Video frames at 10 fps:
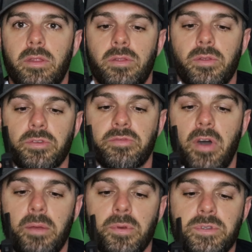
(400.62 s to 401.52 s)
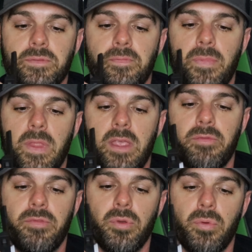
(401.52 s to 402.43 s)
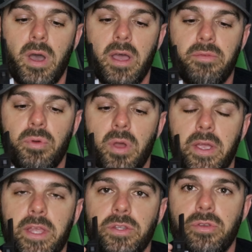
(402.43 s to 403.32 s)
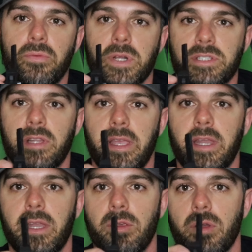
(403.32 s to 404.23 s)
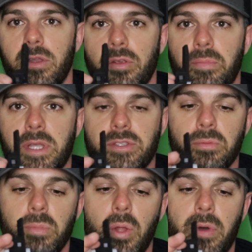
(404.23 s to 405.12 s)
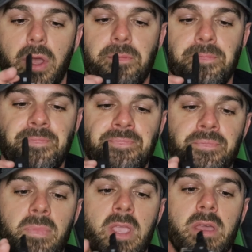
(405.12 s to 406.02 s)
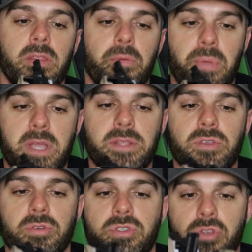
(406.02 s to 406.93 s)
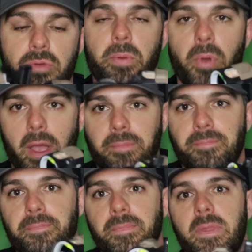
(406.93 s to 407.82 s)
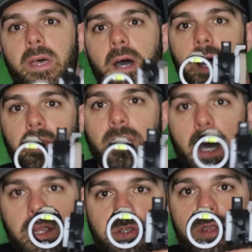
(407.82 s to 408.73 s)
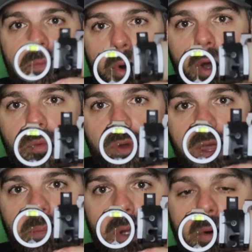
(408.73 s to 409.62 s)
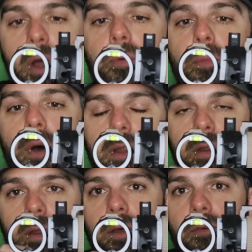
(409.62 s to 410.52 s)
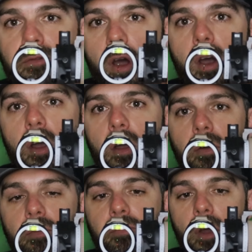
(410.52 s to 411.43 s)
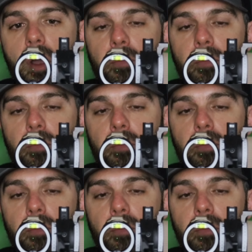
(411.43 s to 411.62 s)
those fibers if you are getting too much light and your pins are blowing out. The pins are super bright, not to the point where they blow out, but far